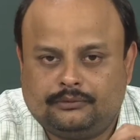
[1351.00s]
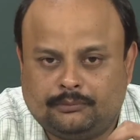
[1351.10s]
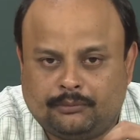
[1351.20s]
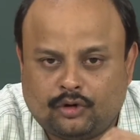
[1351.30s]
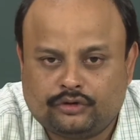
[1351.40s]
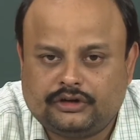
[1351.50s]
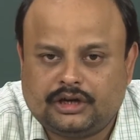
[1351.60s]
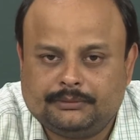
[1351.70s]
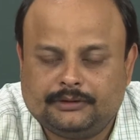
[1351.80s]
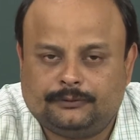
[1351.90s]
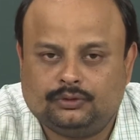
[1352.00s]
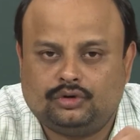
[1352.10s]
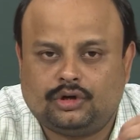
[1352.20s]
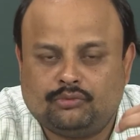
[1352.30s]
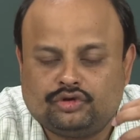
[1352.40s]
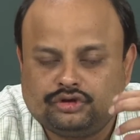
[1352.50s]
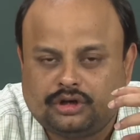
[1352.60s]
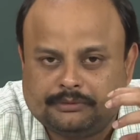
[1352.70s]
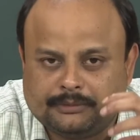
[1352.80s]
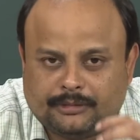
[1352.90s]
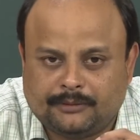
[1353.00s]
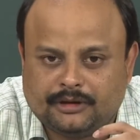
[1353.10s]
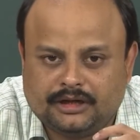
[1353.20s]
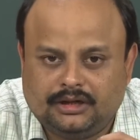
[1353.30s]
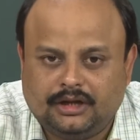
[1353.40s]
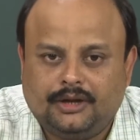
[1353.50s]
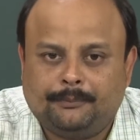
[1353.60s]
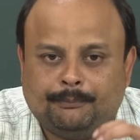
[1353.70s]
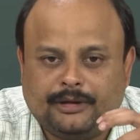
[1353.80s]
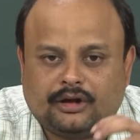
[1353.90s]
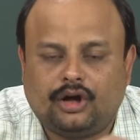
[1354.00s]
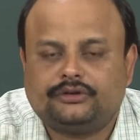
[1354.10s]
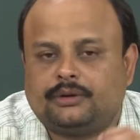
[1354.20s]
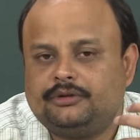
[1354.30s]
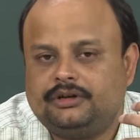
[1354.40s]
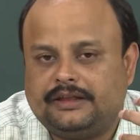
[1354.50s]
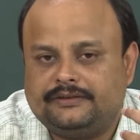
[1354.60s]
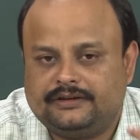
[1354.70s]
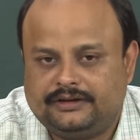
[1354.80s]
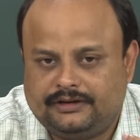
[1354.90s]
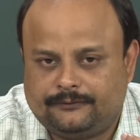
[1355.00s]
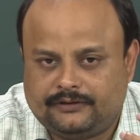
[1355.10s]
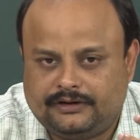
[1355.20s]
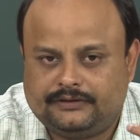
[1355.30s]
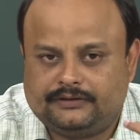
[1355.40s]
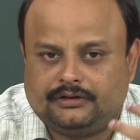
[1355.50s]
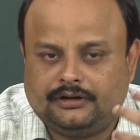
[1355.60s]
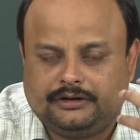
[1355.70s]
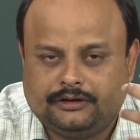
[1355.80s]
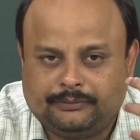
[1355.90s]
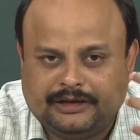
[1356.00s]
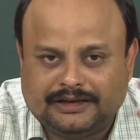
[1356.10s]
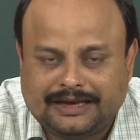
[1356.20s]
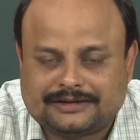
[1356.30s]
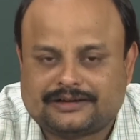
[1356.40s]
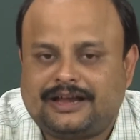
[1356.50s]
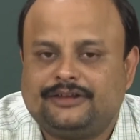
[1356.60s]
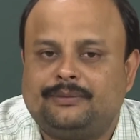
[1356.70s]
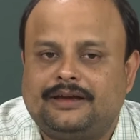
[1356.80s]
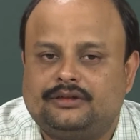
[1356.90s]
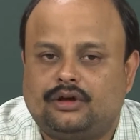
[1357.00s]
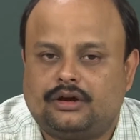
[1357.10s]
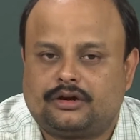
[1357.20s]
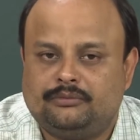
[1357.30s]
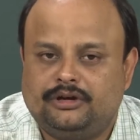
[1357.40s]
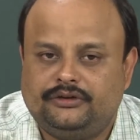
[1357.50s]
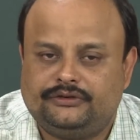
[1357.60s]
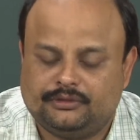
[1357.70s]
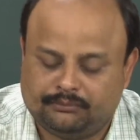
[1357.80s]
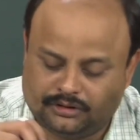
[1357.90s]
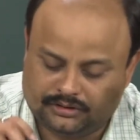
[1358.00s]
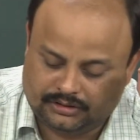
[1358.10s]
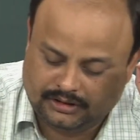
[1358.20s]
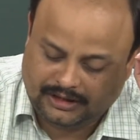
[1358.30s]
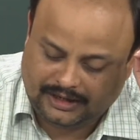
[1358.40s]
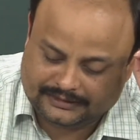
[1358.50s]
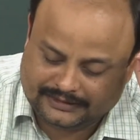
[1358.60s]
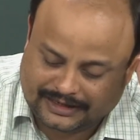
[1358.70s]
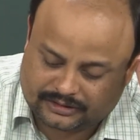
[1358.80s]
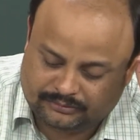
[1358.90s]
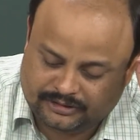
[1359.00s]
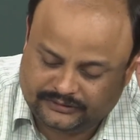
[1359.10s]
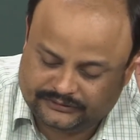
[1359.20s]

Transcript: the motion of the fluid or motion of the bubble, because of the density difference, it is being characterized by the Archimedes number, and the Archimedes